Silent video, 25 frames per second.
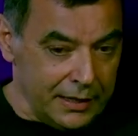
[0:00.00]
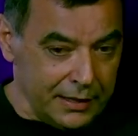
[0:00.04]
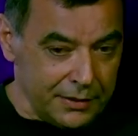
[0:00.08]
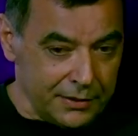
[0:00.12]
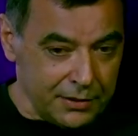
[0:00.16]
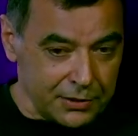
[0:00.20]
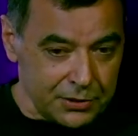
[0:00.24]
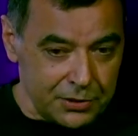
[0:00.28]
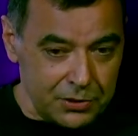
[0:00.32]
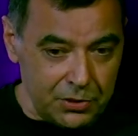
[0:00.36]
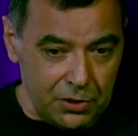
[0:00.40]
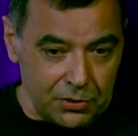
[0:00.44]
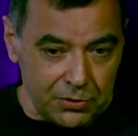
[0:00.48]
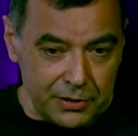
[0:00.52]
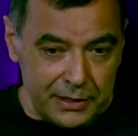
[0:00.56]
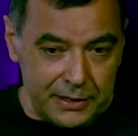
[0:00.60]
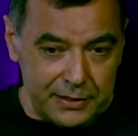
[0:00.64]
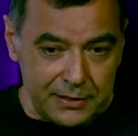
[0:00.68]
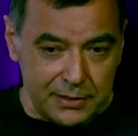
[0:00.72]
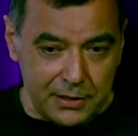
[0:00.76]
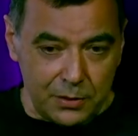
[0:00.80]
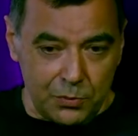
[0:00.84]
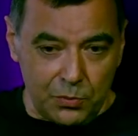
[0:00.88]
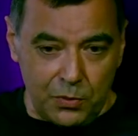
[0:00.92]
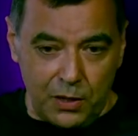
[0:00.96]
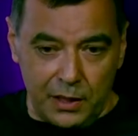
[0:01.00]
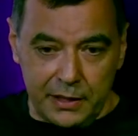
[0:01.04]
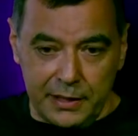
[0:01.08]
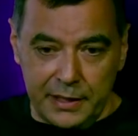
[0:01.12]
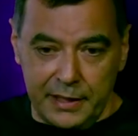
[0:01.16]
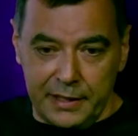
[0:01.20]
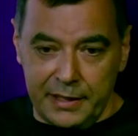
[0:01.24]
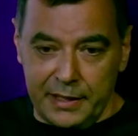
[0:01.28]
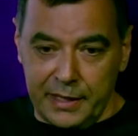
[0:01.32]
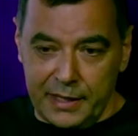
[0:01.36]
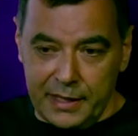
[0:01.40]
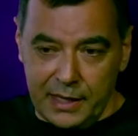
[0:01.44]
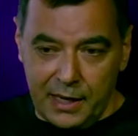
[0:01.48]
There's no reason why
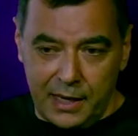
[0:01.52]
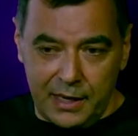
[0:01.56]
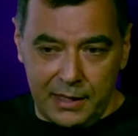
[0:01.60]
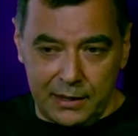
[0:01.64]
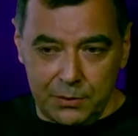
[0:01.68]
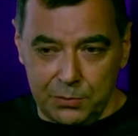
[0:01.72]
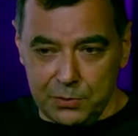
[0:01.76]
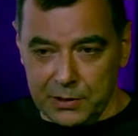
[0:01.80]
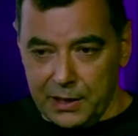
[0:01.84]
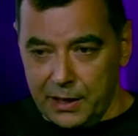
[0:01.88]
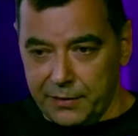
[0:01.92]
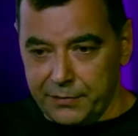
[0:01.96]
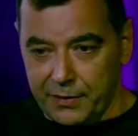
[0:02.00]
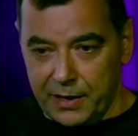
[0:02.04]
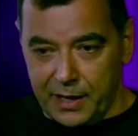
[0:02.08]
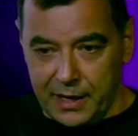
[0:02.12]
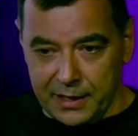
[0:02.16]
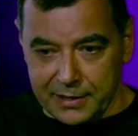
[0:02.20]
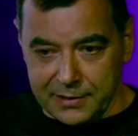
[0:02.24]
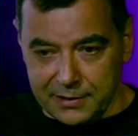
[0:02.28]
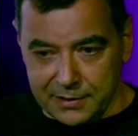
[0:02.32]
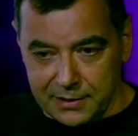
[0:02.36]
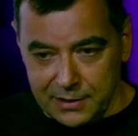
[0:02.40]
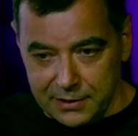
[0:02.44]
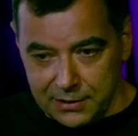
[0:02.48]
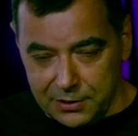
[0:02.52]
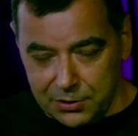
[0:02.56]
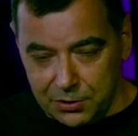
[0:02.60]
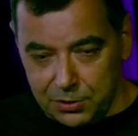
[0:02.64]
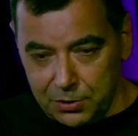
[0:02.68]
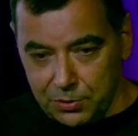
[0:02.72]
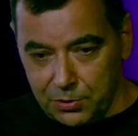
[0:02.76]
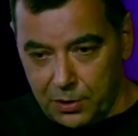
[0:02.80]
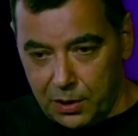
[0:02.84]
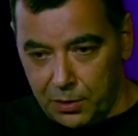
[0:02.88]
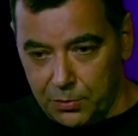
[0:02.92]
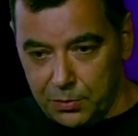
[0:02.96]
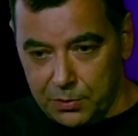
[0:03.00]
an AI would have access
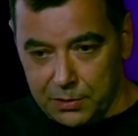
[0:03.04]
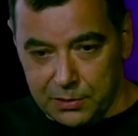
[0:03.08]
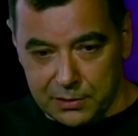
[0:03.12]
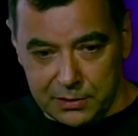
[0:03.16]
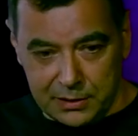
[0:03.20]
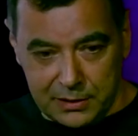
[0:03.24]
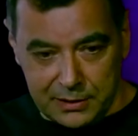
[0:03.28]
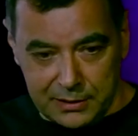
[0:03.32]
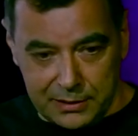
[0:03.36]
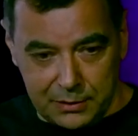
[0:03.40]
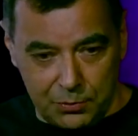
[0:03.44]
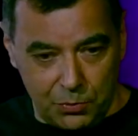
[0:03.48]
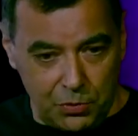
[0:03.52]
to our uh,